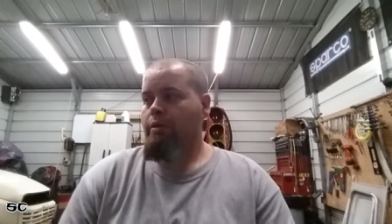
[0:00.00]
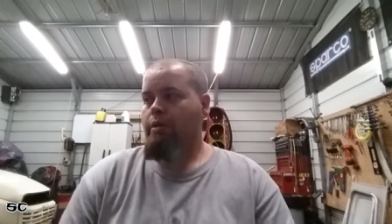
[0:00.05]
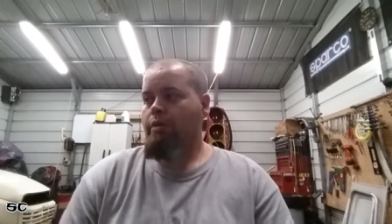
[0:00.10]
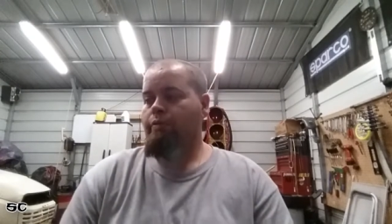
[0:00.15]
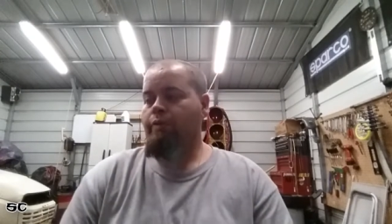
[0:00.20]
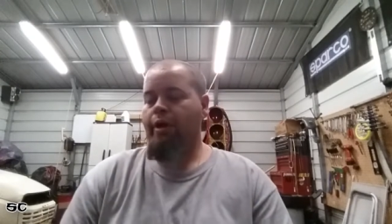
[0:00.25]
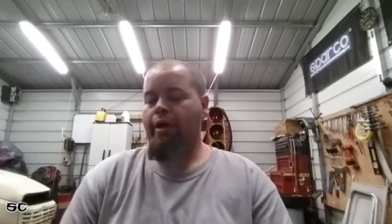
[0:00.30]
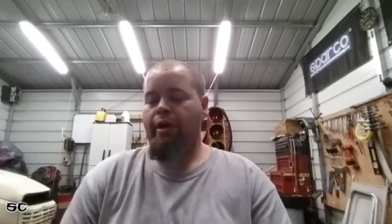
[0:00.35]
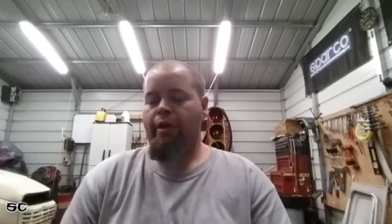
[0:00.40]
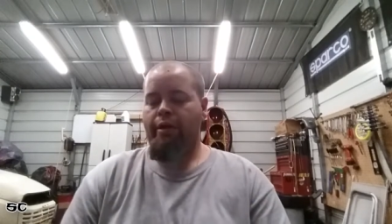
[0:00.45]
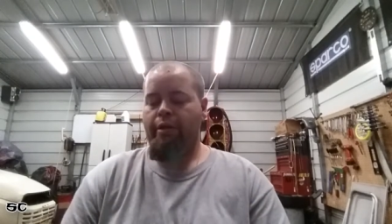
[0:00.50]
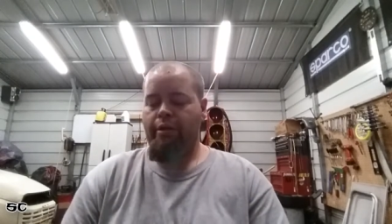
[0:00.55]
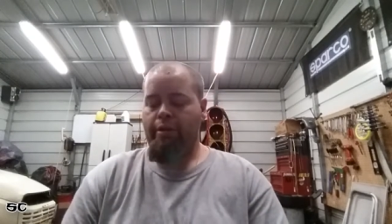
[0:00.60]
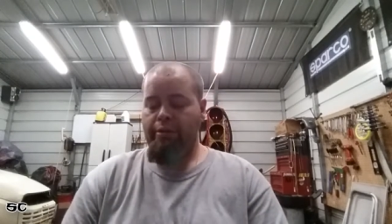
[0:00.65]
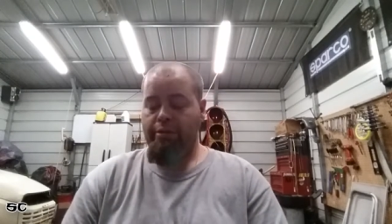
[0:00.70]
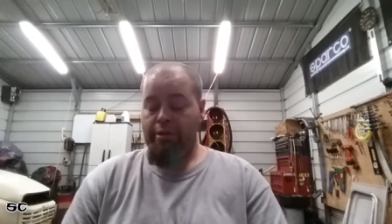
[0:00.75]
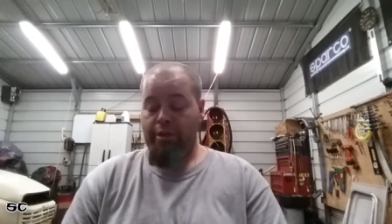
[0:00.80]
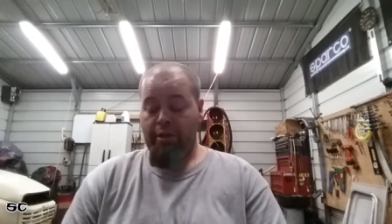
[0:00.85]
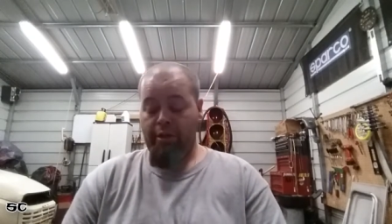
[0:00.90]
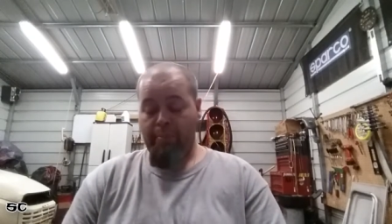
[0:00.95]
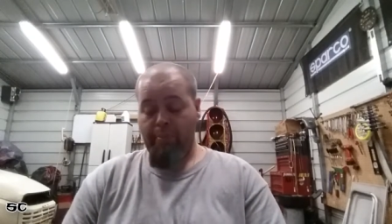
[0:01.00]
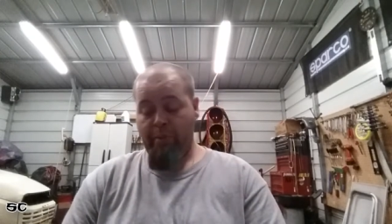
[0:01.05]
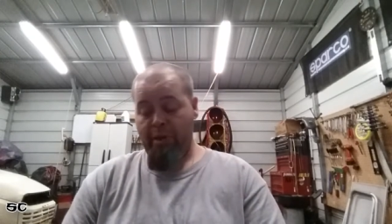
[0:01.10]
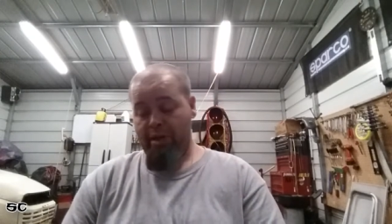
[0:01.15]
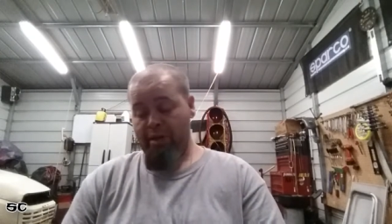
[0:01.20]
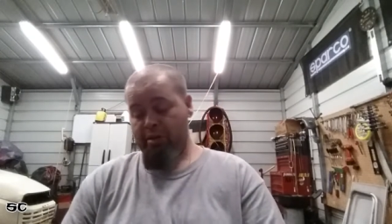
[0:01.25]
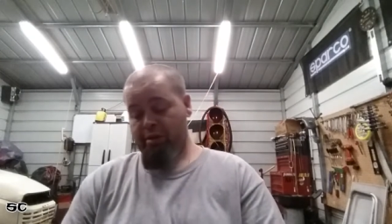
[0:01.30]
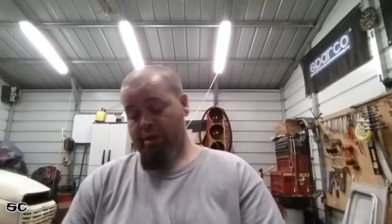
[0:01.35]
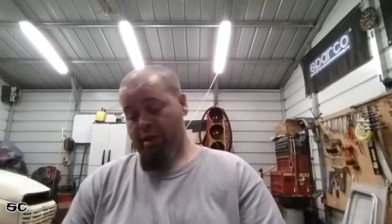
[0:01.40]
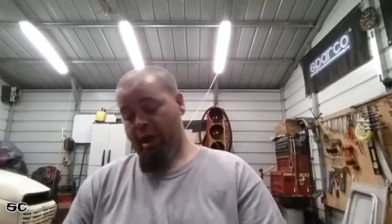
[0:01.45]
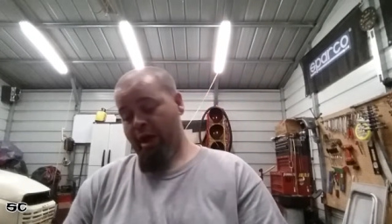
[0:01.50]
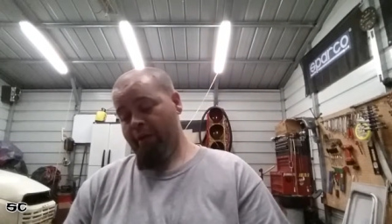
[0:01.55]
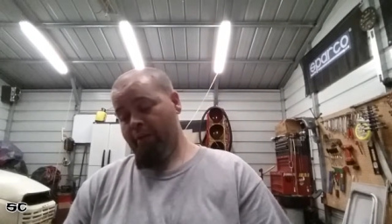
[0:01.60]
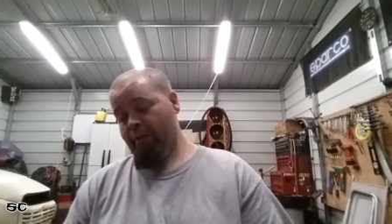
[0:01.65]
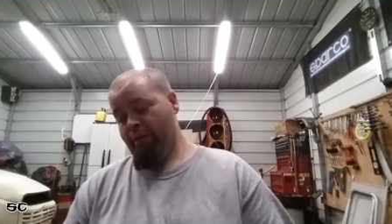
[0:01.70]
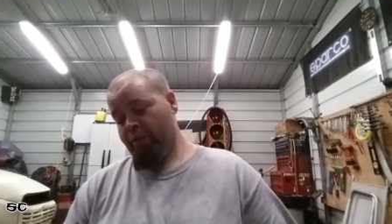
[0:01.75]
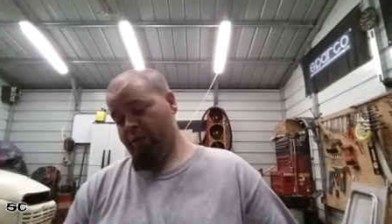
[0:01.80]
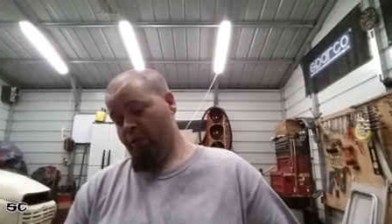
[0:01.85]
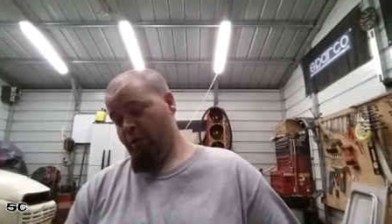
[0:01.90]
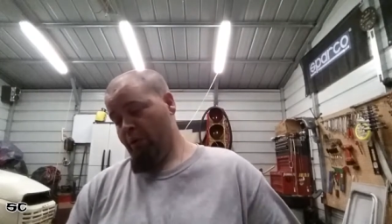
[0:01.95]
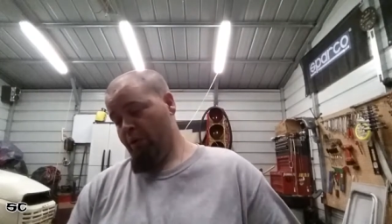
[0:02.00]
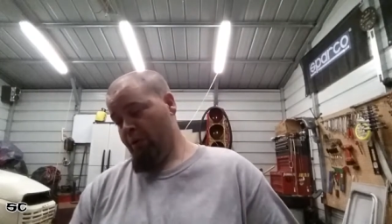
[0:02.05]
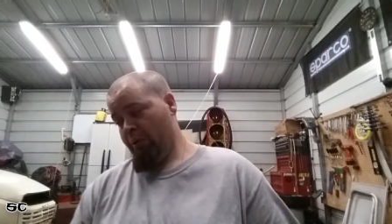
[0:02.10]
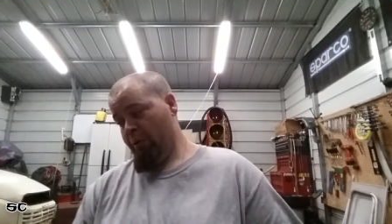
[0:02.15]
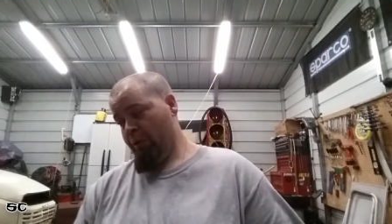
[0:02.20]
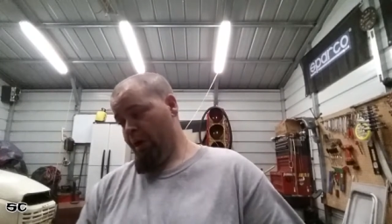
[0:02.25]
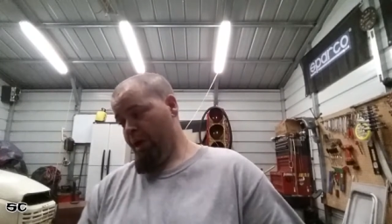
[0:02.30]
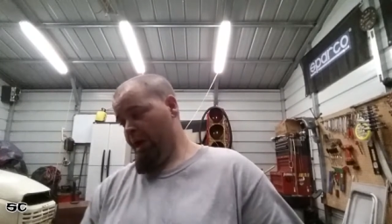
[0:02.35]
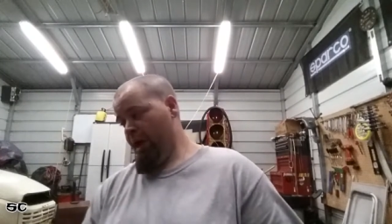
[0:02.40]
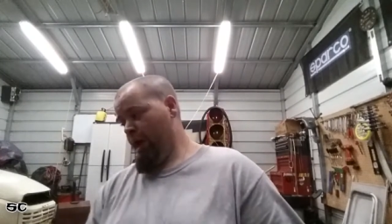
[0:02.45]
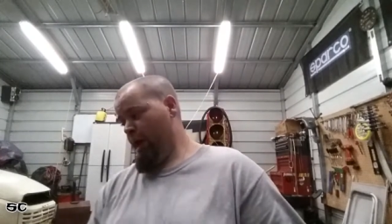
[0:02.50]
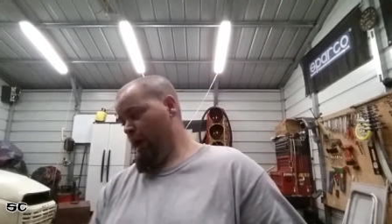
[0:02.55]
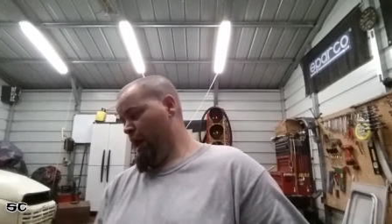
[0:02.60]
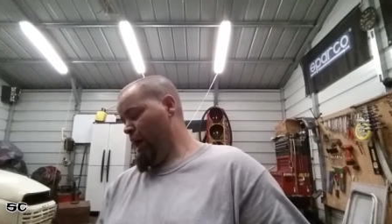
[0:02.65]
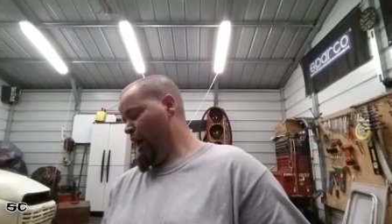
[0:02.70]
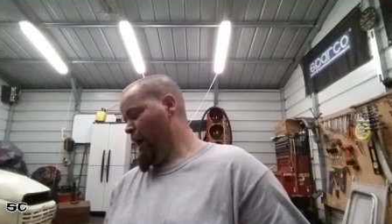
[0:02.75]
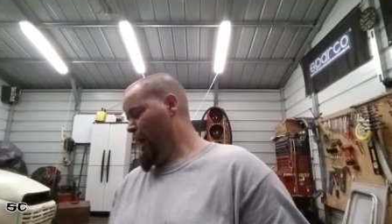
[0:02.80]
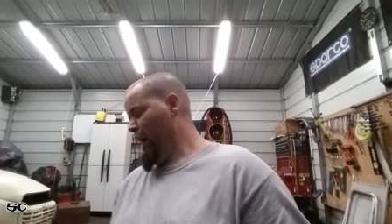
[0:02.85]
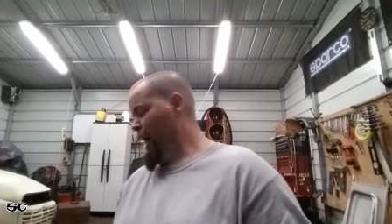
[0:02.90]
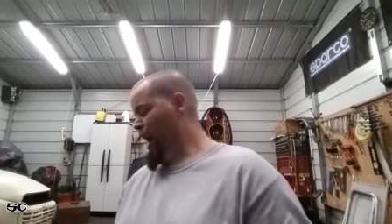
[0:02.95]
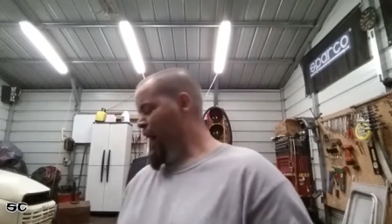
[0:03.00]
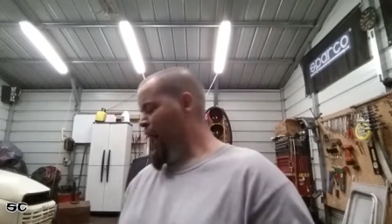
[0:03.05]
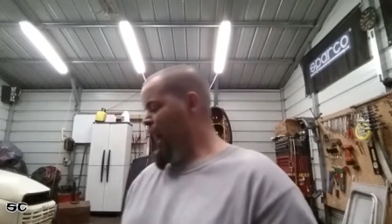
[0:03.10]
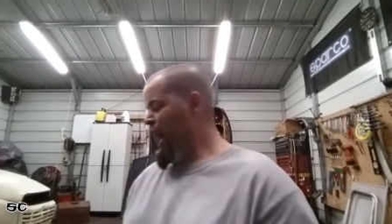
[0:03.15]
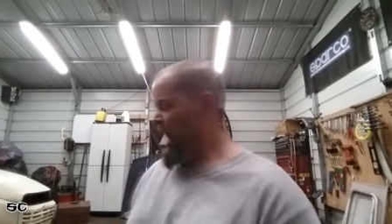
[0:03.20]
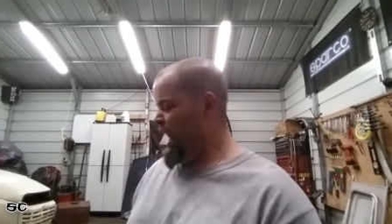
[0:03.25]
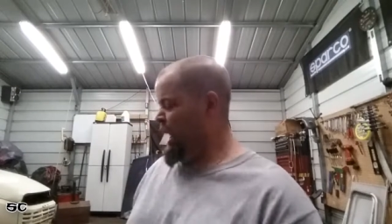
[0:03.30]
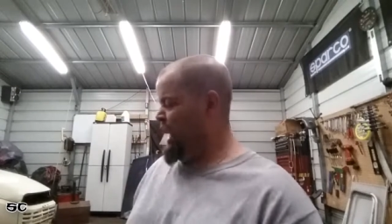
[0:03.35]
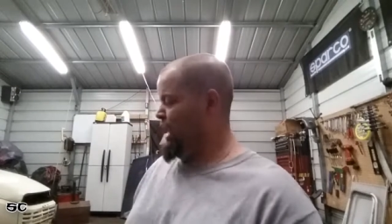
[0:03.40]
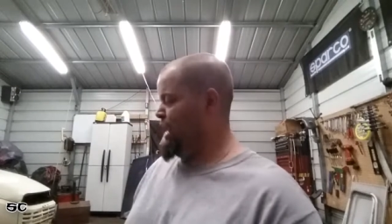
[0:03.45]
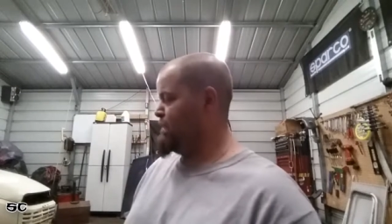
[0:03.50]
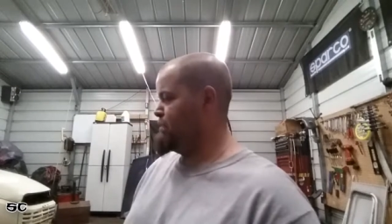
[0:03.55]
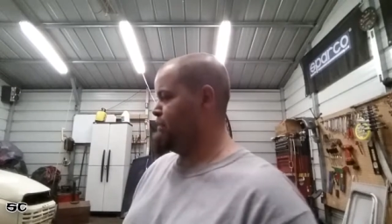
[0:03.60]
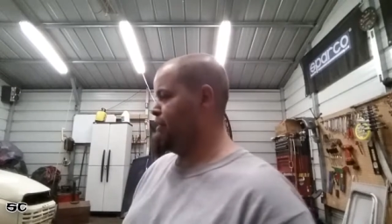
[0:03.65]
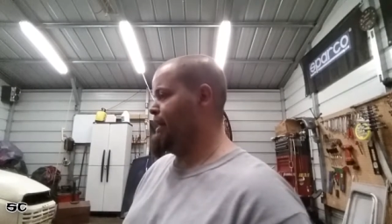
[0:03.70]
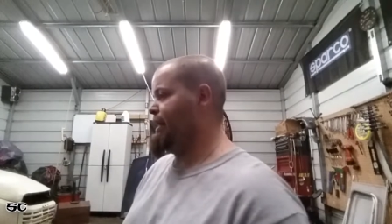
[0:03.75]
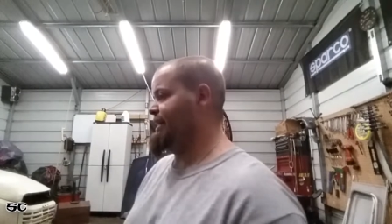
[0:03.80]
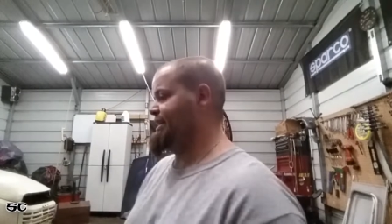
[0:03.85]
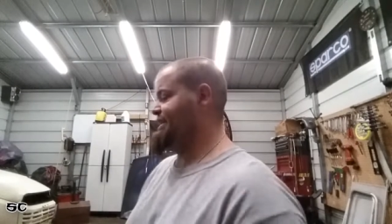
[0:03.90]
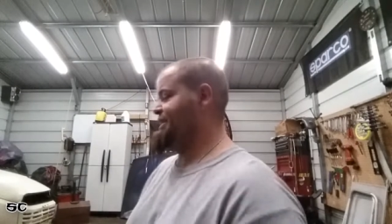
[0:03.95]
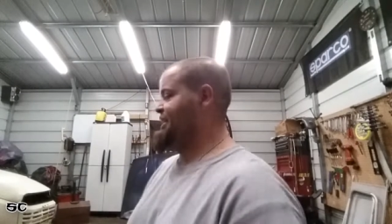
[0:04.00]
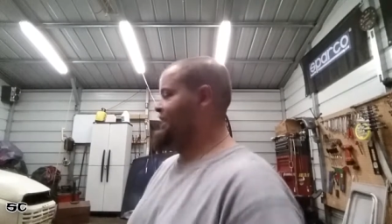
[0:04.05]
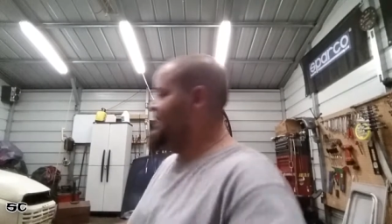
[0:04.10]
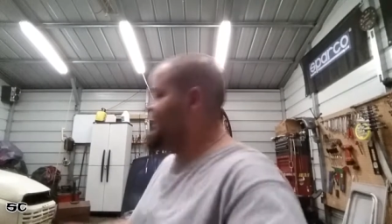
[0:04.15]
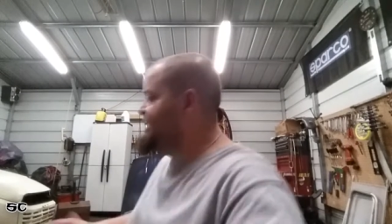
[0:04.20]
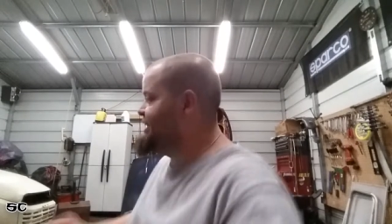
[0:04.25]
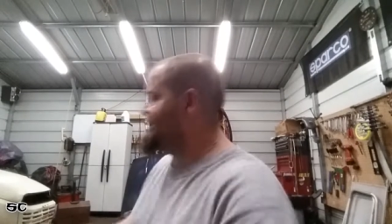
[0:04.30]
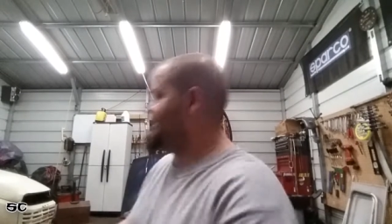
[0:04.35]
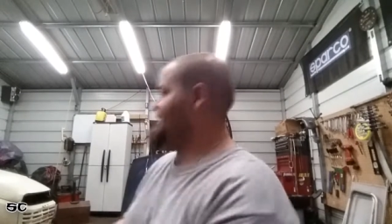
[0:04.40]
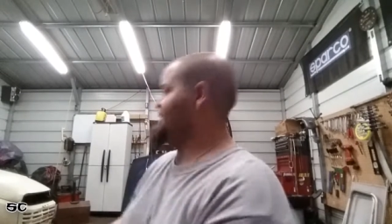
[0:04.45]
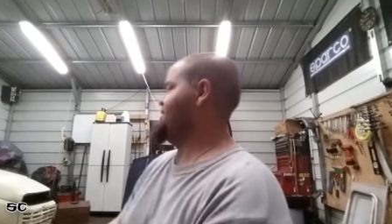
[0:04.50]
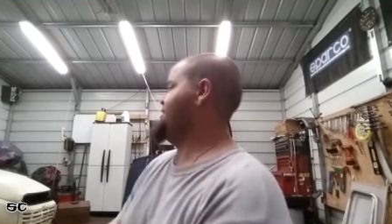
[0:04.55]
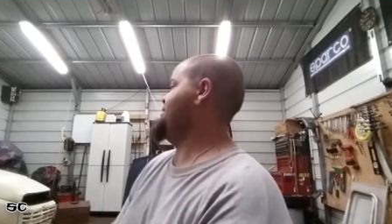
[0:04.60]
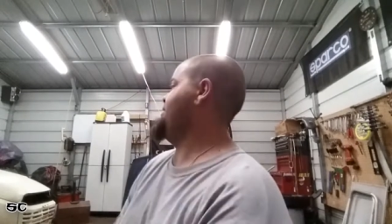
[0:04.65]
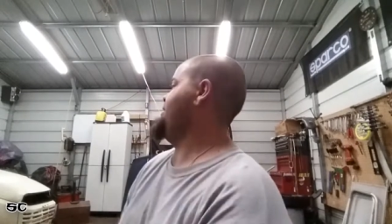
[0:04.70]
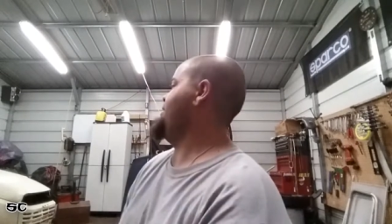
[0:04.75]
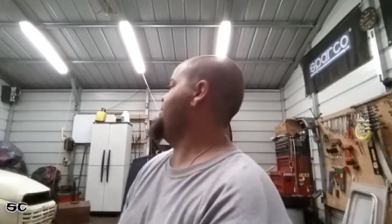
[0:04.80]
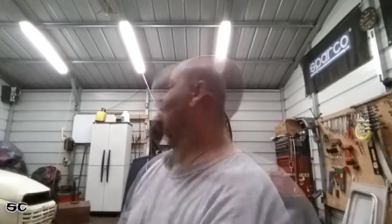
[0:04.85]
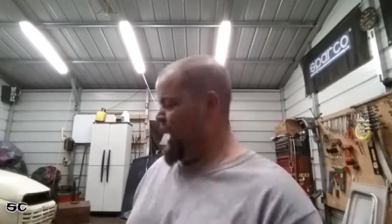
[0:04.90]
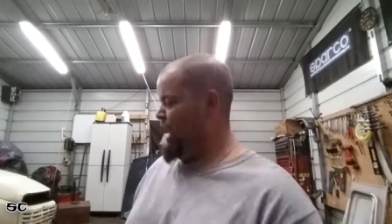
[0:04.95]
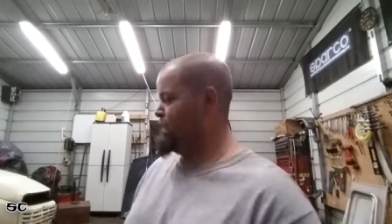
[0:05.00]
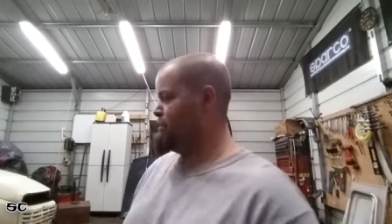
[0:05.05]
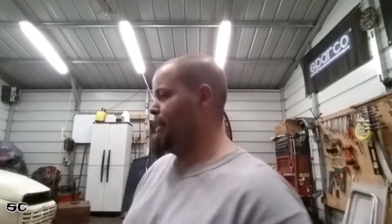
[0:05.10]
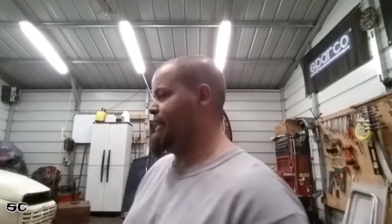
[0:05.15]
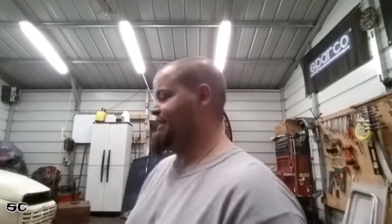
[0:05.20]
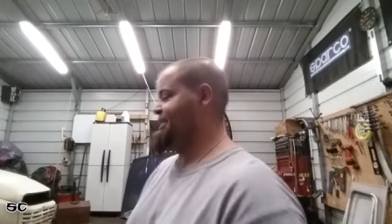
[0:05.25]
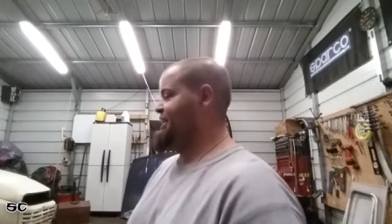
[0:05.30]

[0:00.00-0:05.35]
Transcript: if I can use it, it beats having to throw it away. Oh my Jesus! Oh my